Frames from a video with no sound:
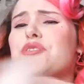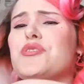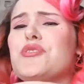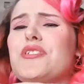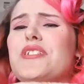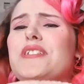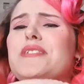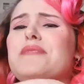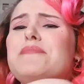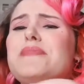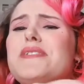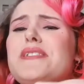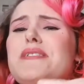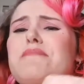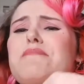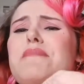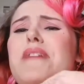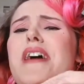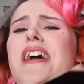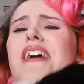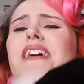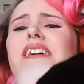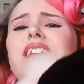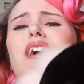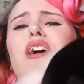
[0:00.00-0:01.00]
dreams are
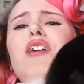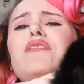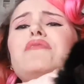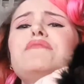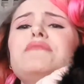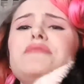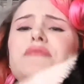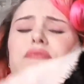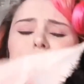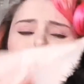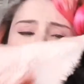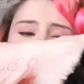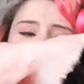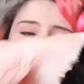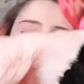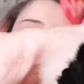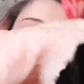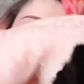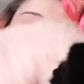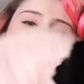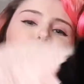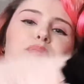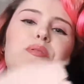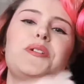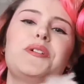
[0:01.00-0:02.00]
made of.
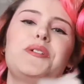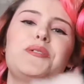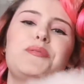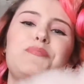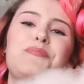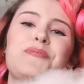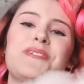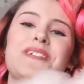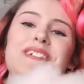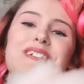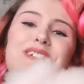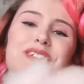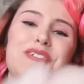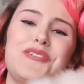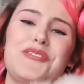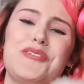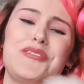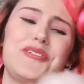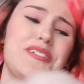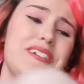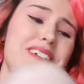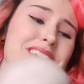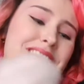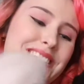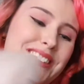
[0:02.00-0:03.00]
If you're
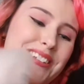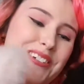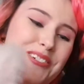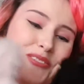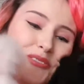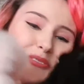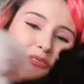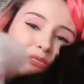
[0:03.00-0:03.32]
in the